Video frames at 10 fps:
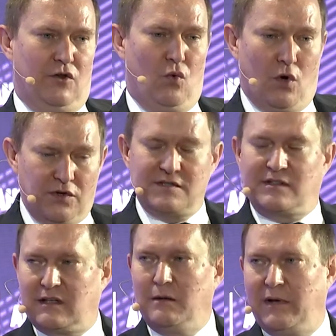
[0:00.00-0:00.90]
wants to
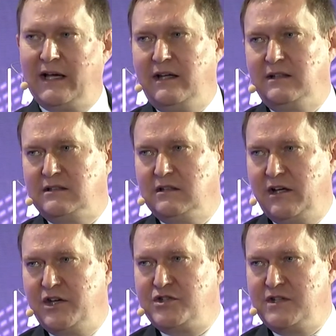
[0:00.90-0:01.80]
come back into
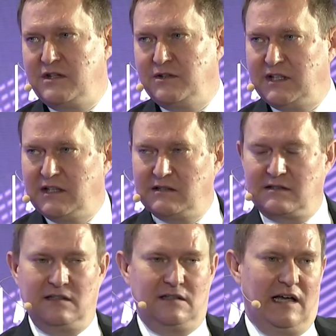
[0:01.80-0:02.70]
IHG's hotels
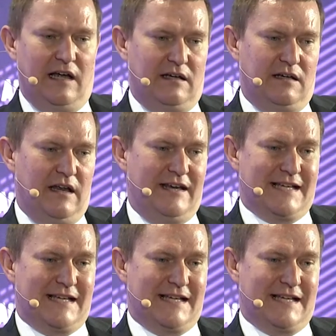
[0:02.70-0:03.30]
and is